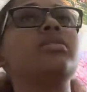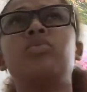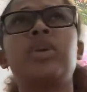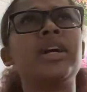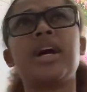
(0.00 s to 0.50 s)

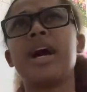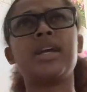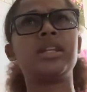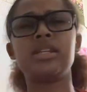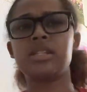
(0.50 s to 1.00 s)
one guy
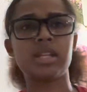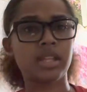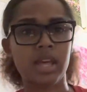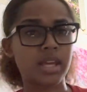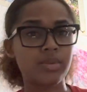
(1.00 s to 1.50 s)
and he said
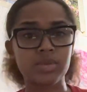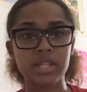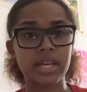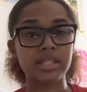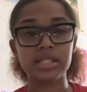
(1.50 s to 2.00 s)
that he was
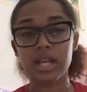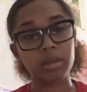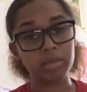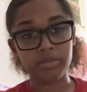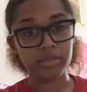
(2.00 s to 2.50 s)
like
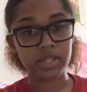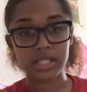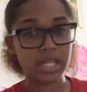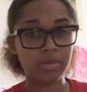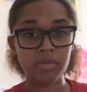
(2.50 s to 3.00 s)
celibate for the
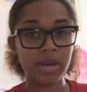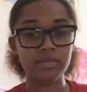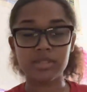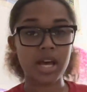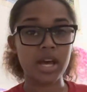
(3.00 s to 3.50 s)
same amount
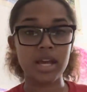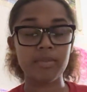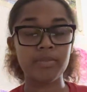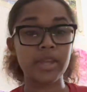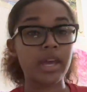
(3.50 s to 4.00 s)
of
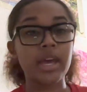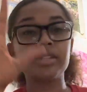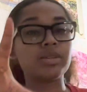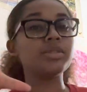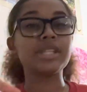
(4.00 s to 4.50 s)
time.
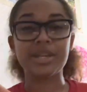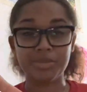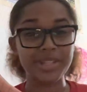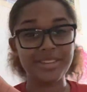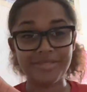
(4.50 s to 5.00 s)
So it was like
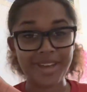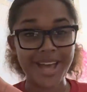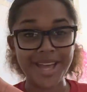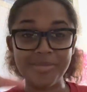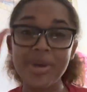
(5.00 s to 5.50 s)
really a
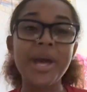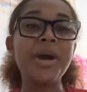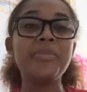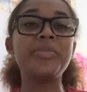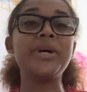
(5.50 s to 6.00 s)
vibe.
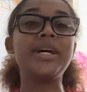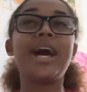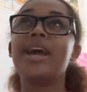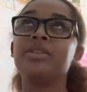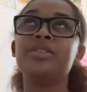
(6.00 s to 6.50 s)
But
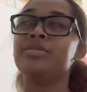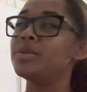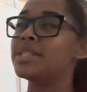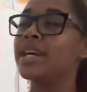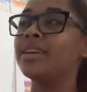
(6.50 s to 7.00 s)
I don't know if he
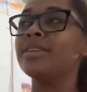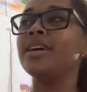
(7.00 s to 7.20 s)
was lying or